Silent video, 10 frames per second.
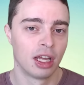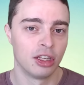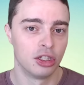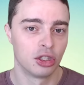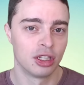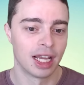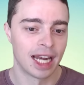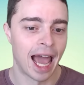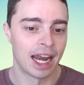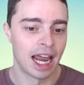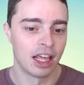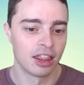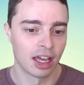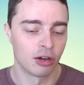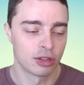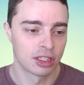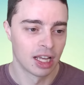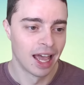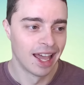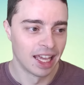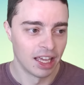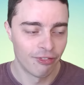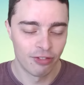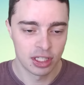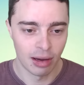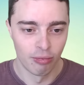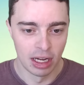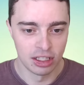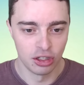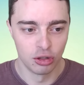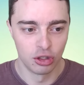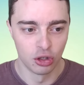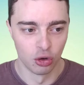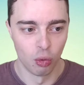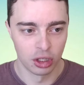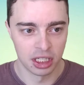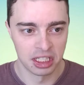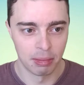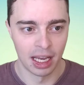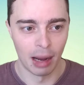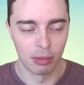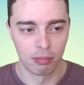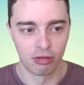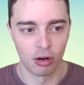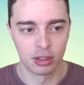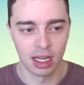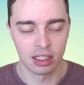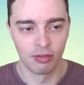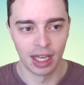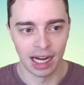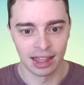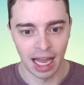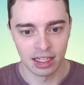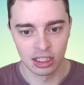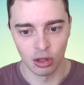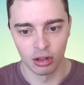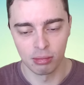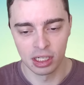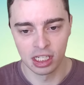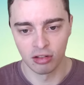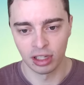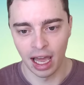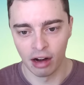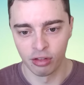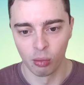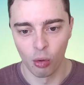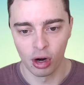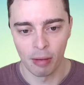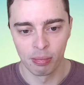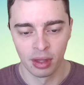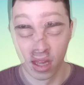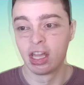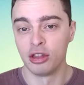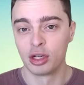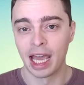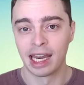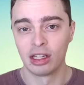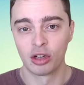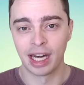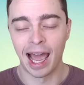You shouldn't need to add anything else. If for some reason you do want to speed up the process of getting that solid material out of the water, you can look at